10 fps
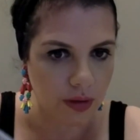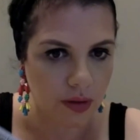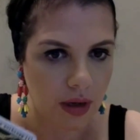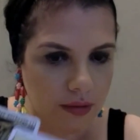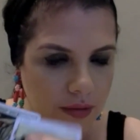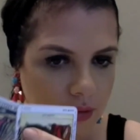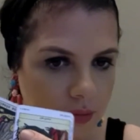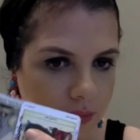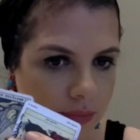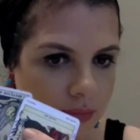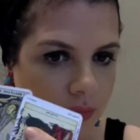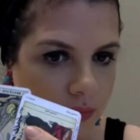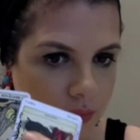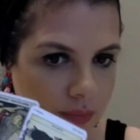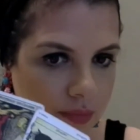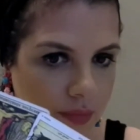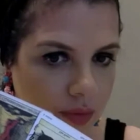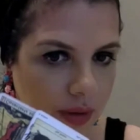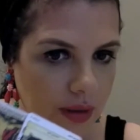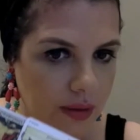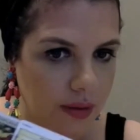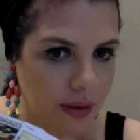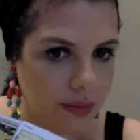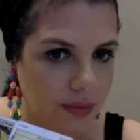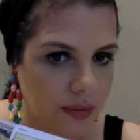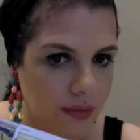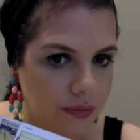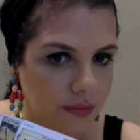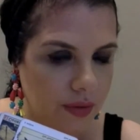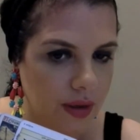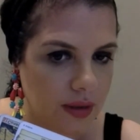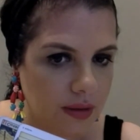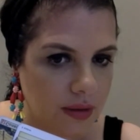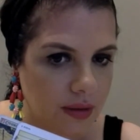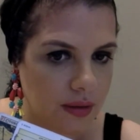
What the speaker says: a loss. Right? That was it. Fight.